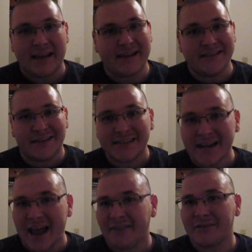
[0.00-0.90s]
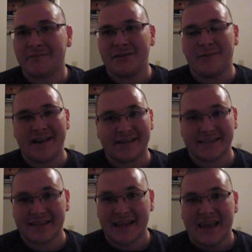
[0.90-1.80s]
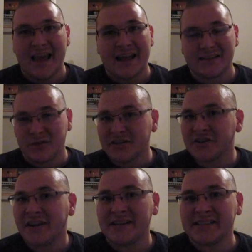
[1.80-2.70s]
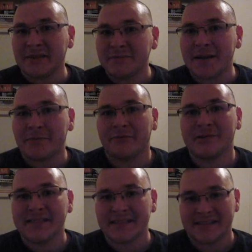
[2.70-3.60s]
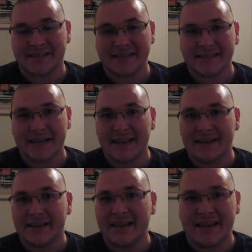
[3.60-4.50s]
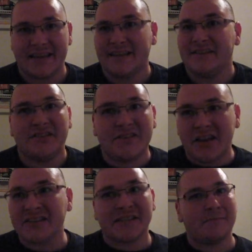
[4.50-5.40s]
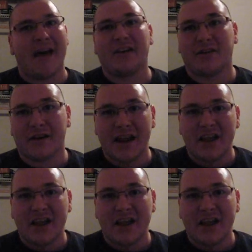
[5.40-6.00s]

It doesn't have to be weights. As long as you're getting some type of resistance, it doesn't matter.